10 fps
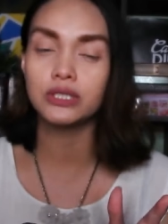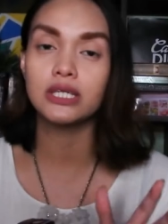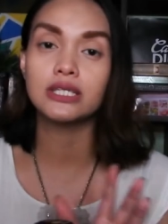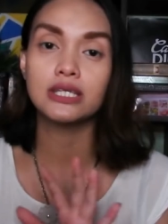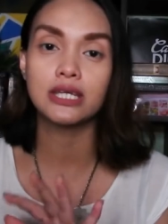use
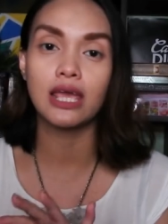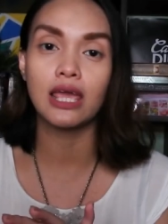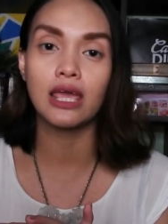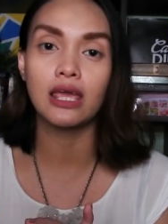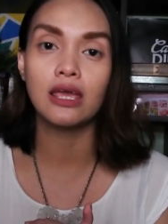this as
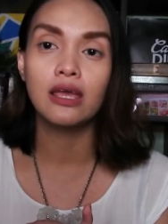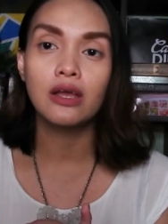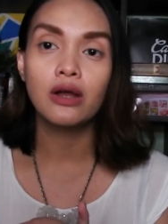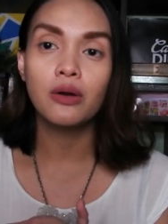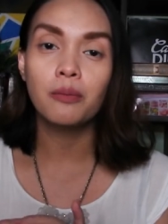a
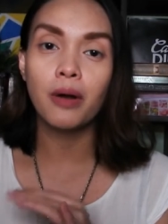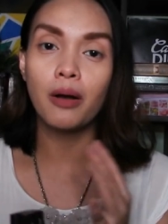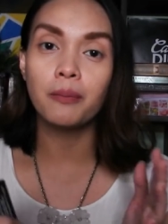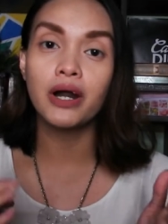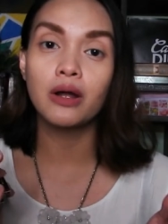
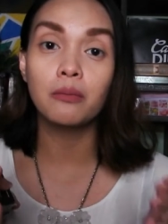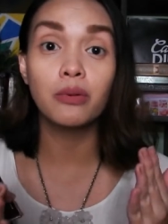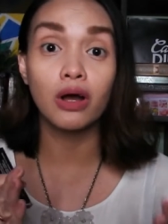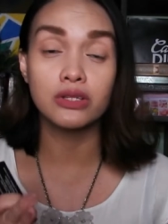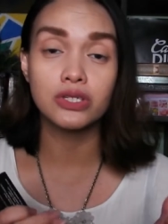parang
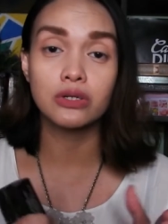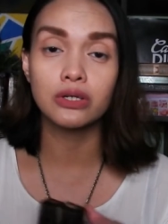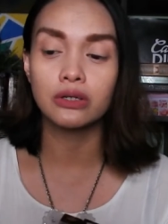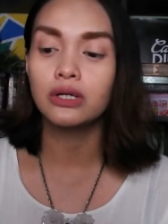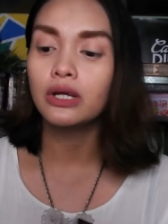
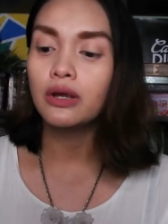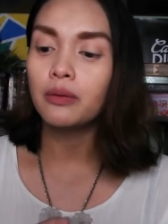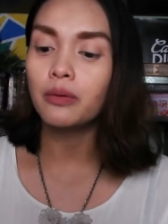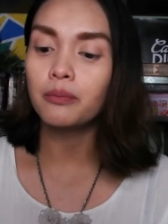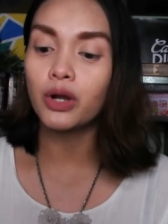bronzing
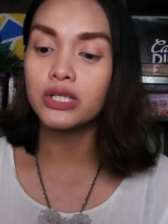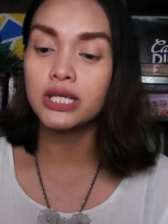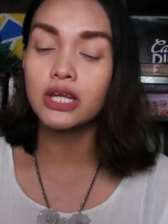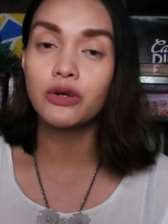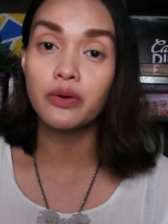
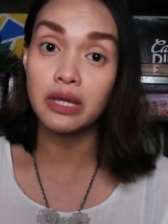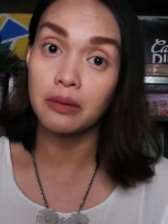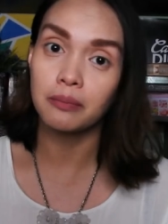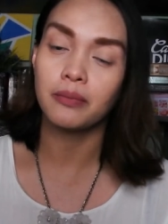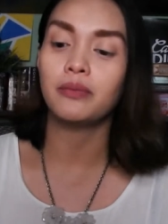
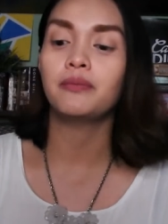cream.